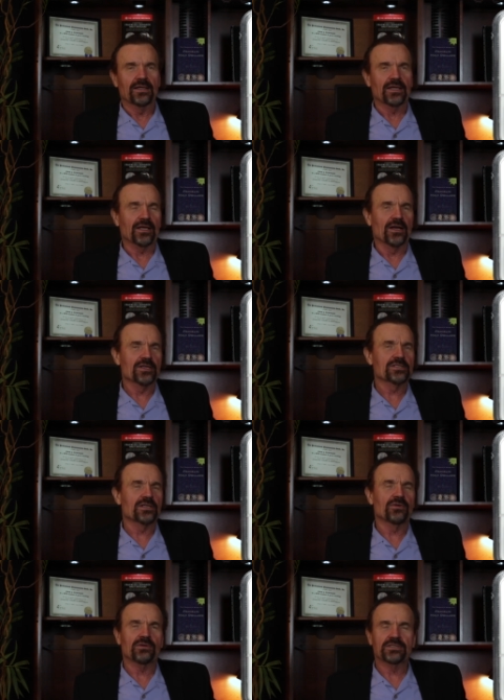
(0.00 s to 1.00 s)
they
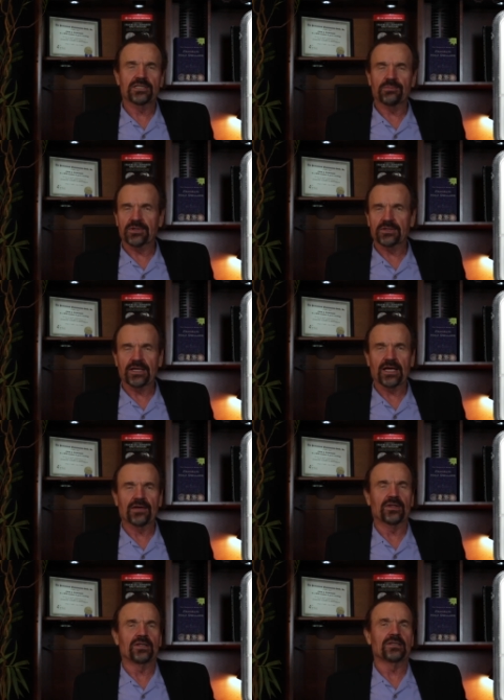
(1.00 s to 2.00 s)
also typically
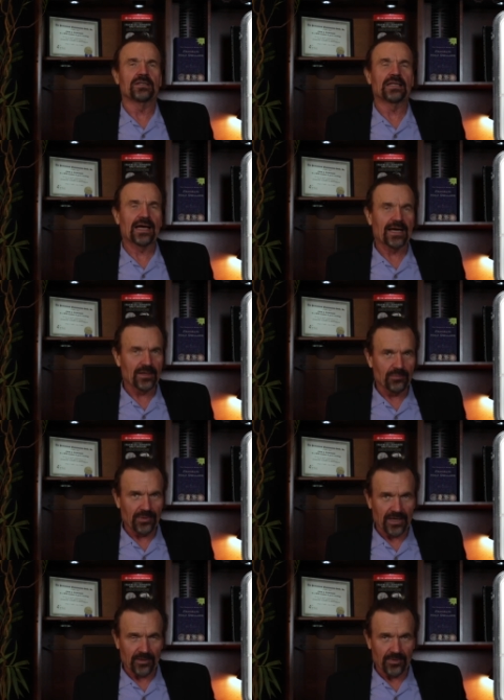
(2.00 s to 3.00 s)
have a lot of
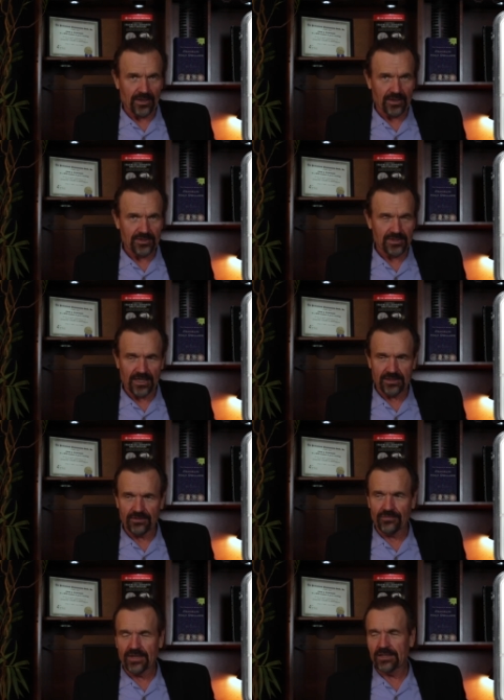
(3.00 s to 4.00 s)
bag marks. And
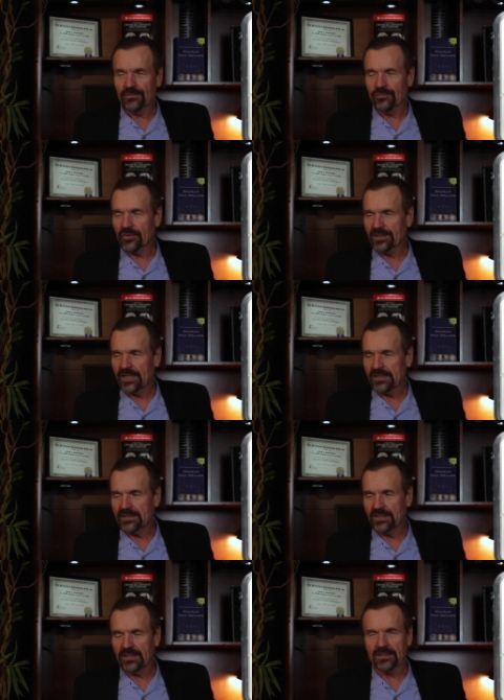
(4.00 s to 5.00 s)
to find a
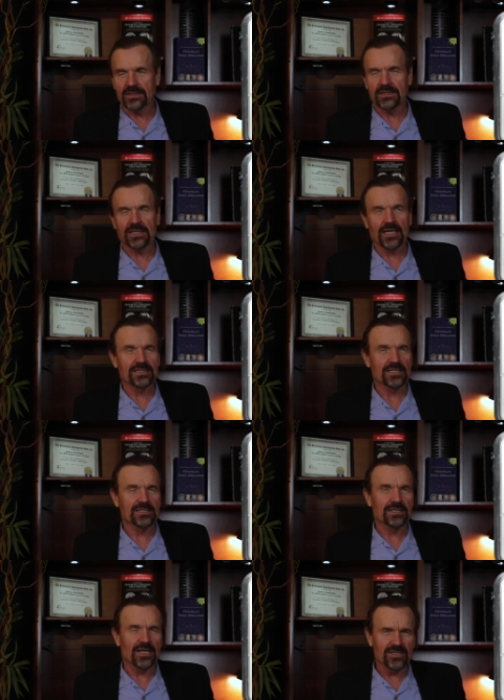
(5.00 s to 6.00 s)
48D eh, that's
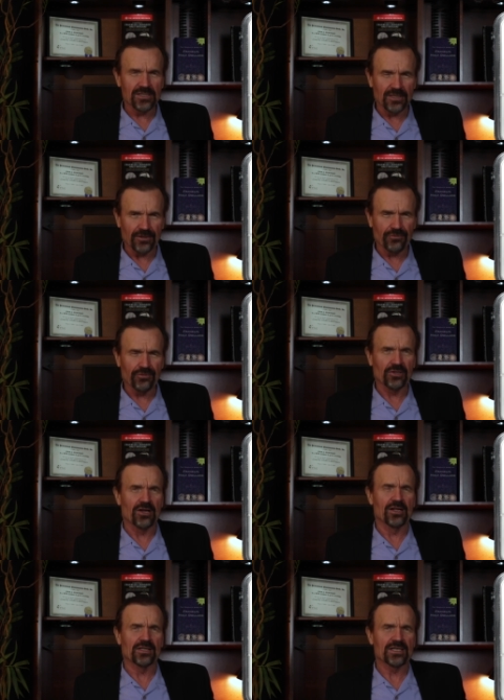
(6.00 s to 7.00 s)
essentially
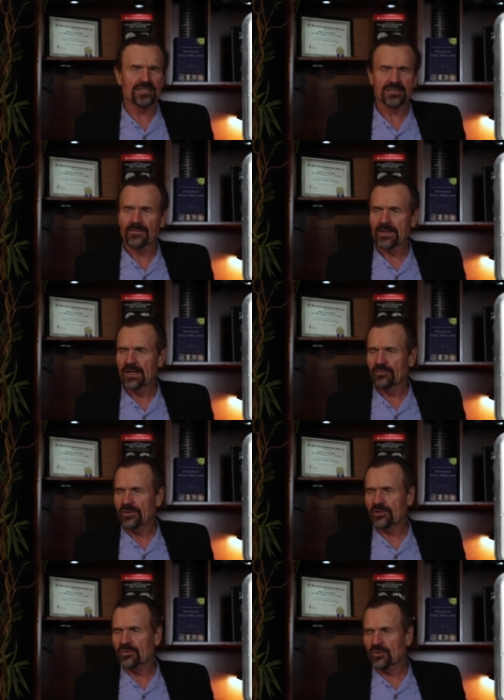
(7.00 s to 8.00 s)
flawless
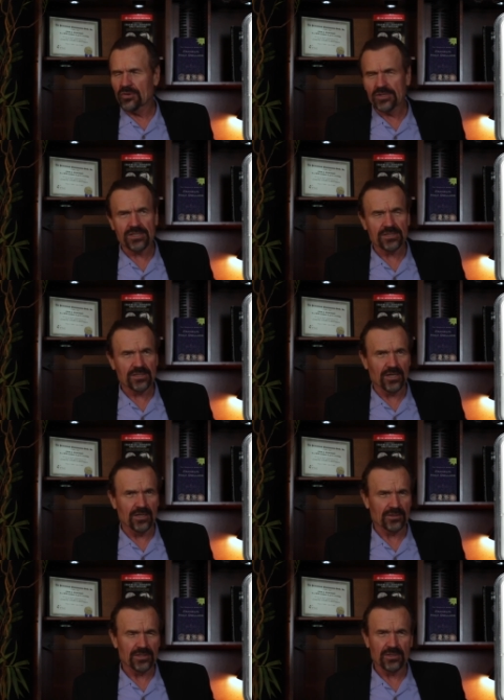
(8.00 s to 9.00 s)
with gorgeous
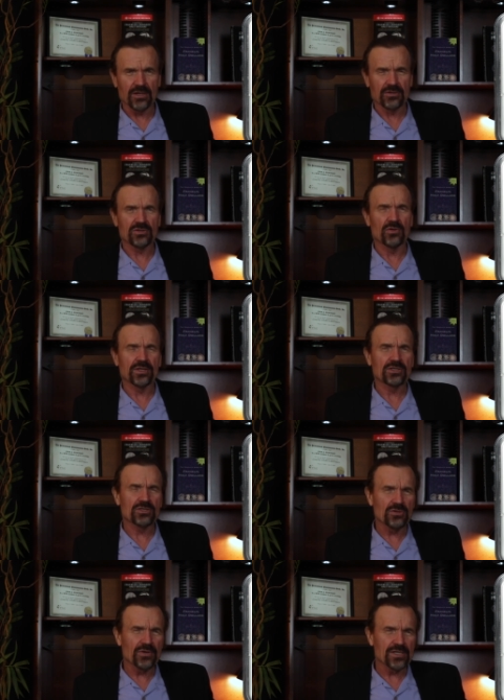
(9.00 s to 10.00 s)
color, there is only
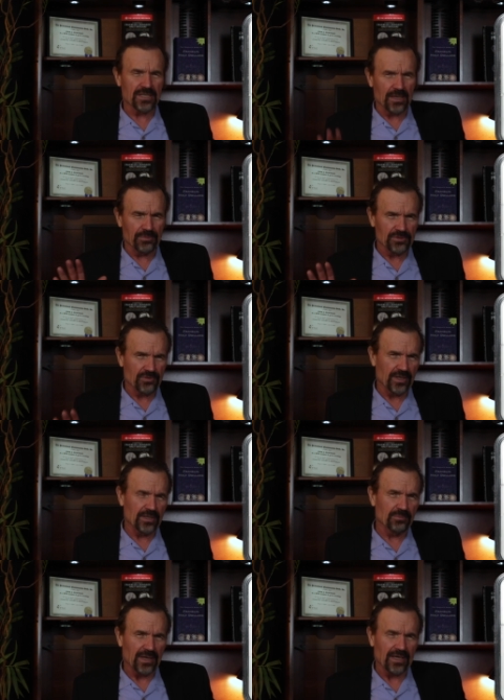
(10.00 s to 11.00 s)
two examples
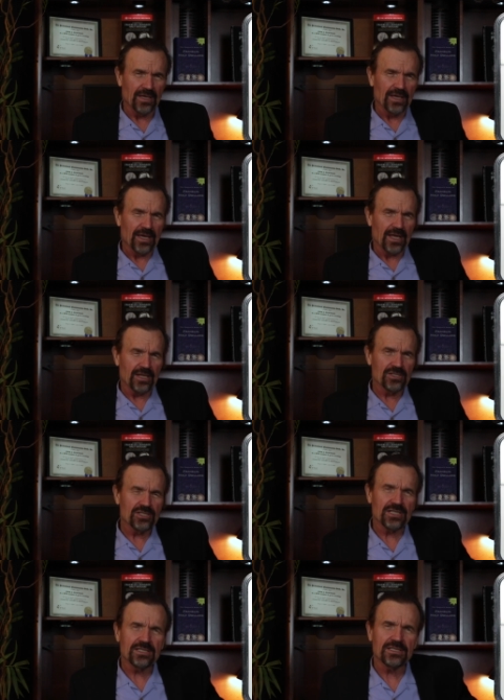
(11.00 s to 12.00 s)
graded by
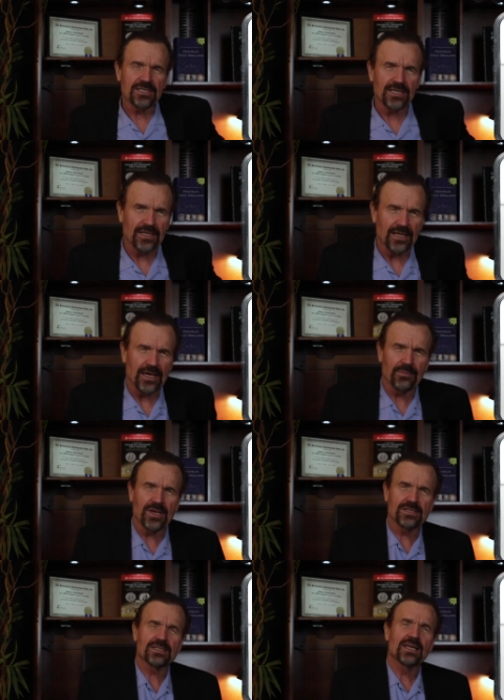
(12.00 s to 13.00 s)
NGC and
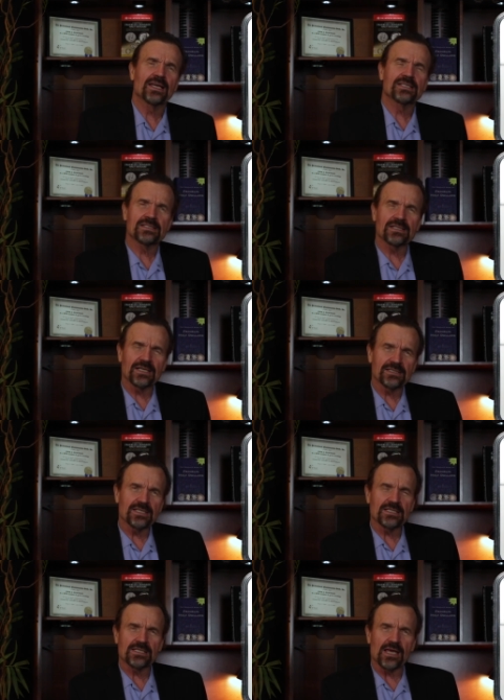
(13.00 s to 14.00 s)

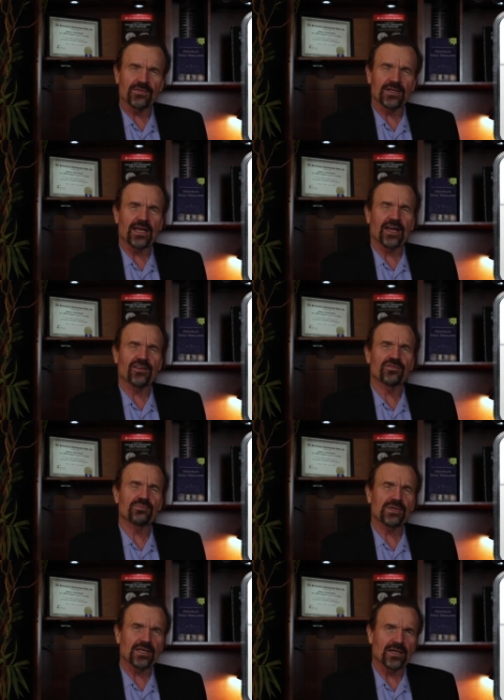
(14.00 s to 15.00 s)

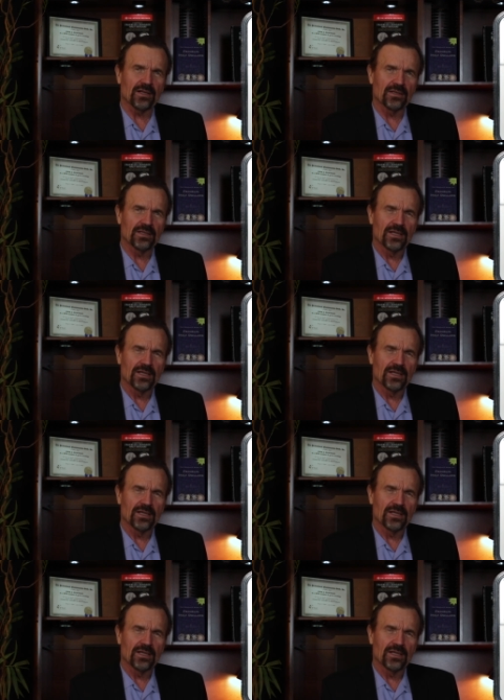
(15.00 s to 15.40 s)
MS67FBL.